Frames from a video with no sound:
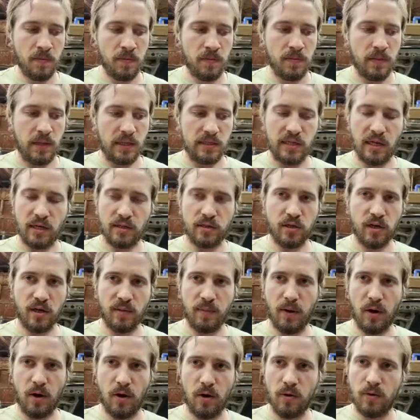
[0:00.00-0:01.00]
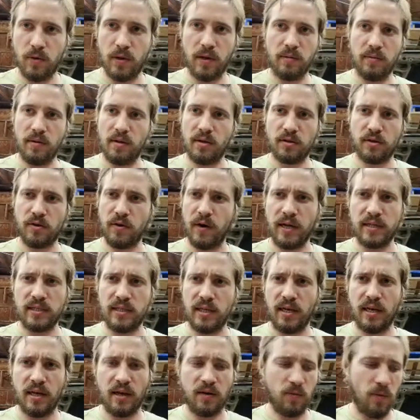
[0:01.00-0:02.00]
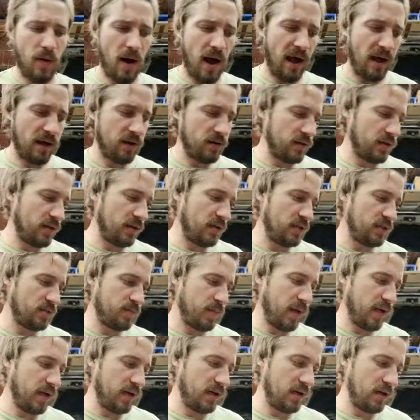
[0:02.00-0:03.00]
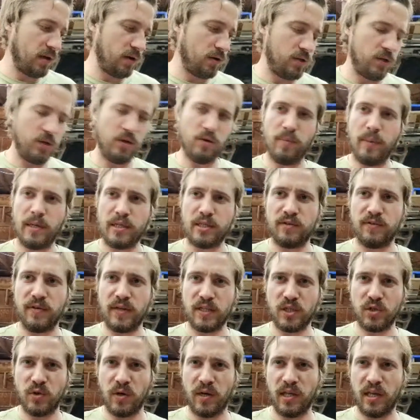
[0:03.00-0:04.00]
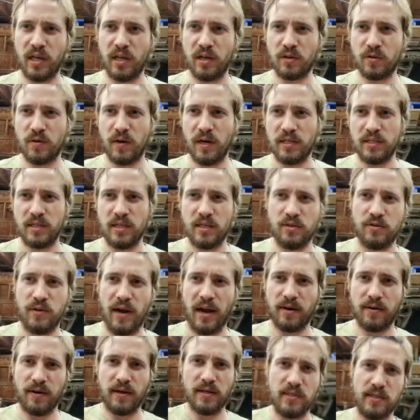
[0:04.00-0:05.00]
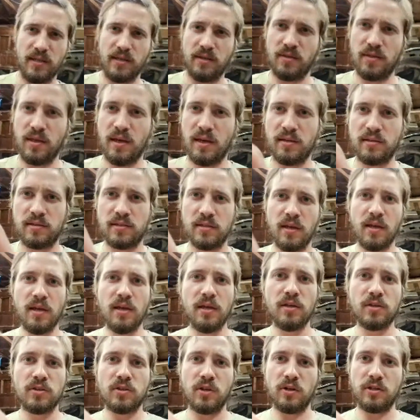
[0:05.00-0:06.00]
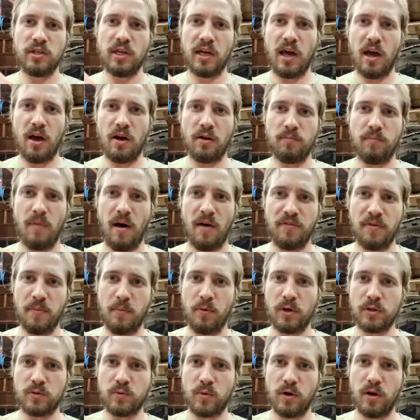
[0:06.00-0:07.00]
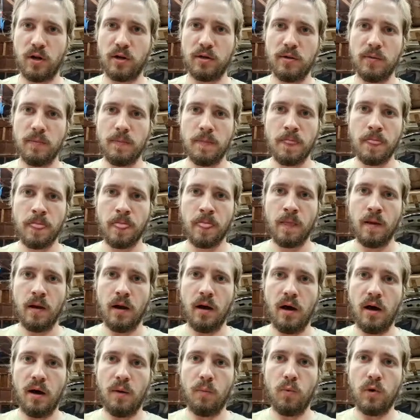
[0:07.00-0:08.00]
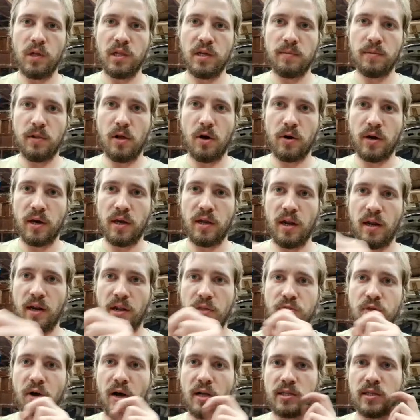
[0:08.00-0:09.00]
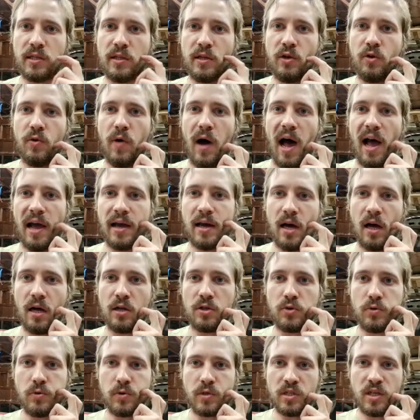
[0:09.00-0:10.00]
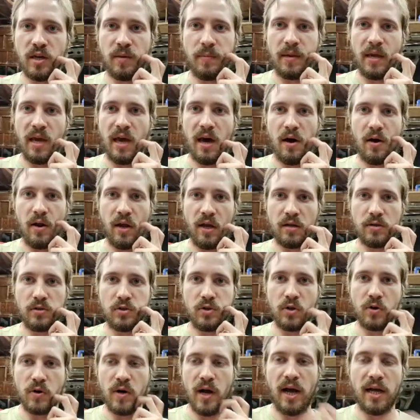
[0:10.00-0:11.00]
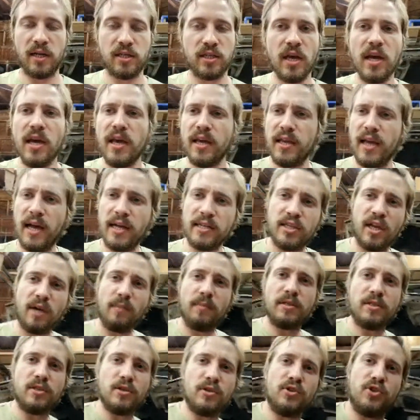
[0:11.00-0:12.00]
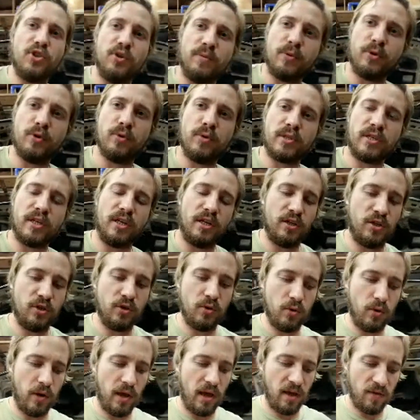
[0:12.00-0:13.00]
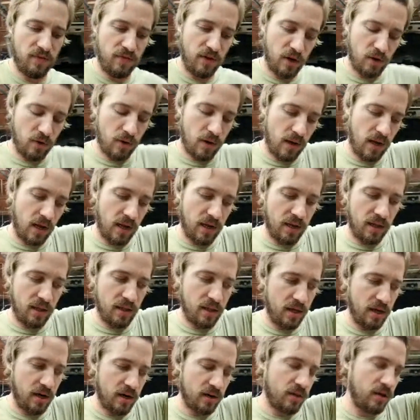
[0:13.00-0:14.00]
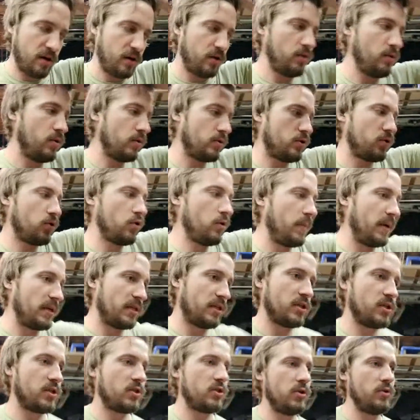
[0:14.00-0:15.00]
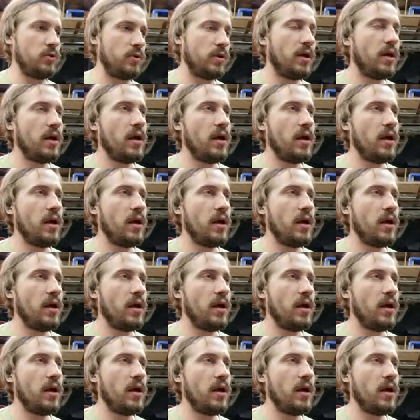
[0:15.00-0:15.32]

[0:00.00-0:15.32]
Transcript: It's like turbo and crazy and wild. And he's planning to go do a bunch of Australian crazy drag racing things. So check out Mafia Boys World. William Logan, any thoughts on the new Icon tools coming out, 802 Garage? Yeah, I saw Mr. Subaru was going to do a video on their new tool benches soon.